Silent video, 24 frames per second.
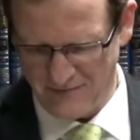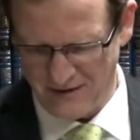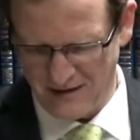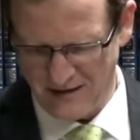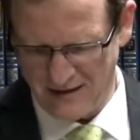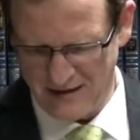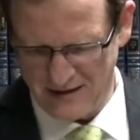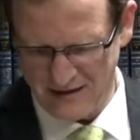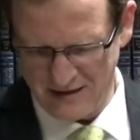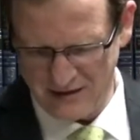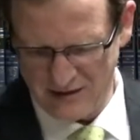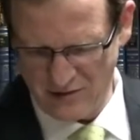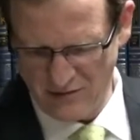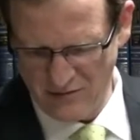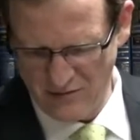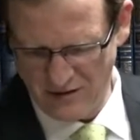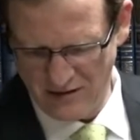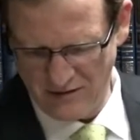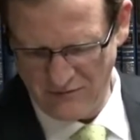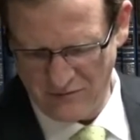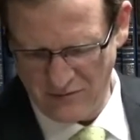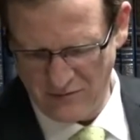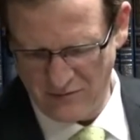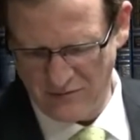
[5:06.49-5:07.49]

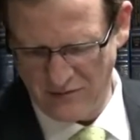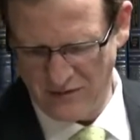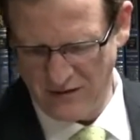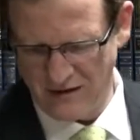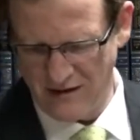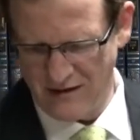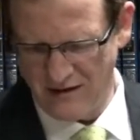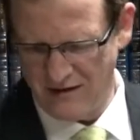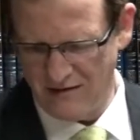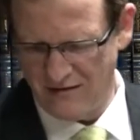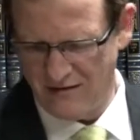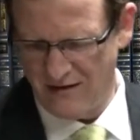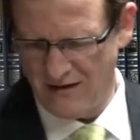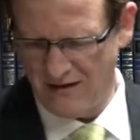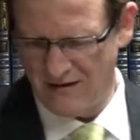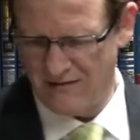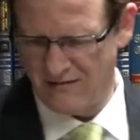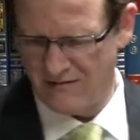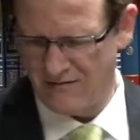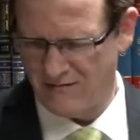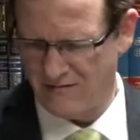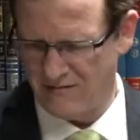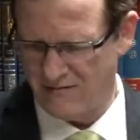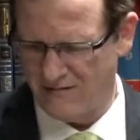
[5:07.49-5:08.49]
excluded from bringing that
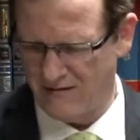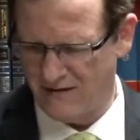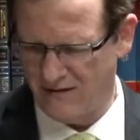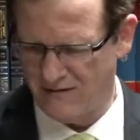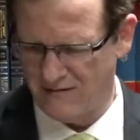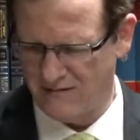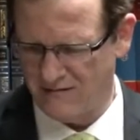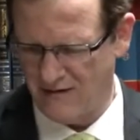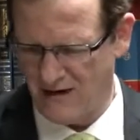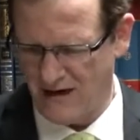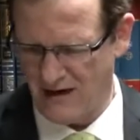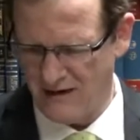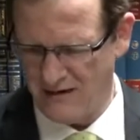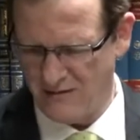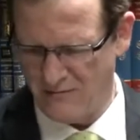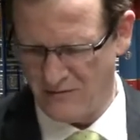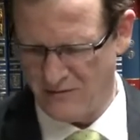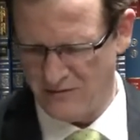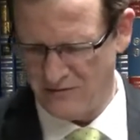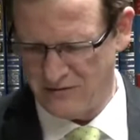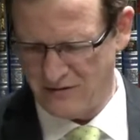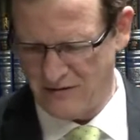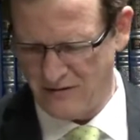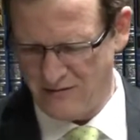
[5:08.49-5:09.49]
that
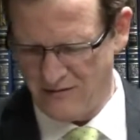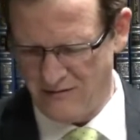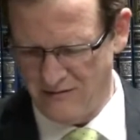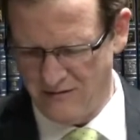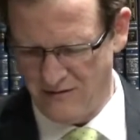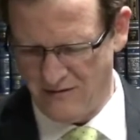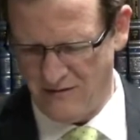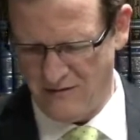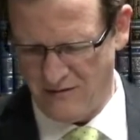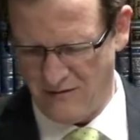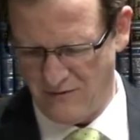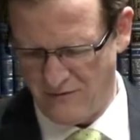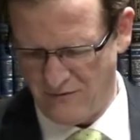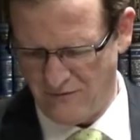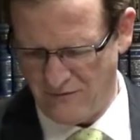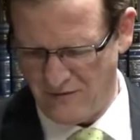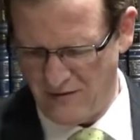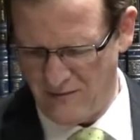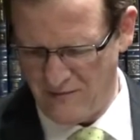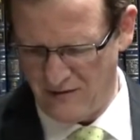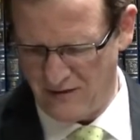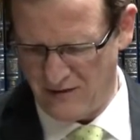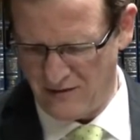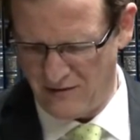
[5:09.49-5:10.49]
animals, the or
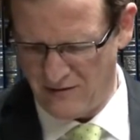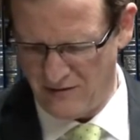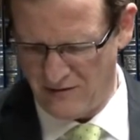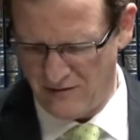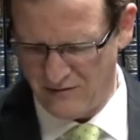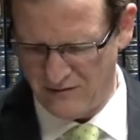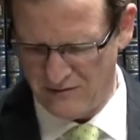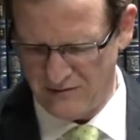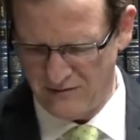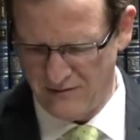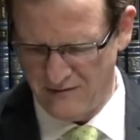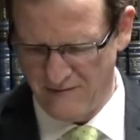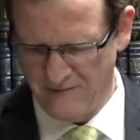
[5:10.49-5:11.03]
female goat,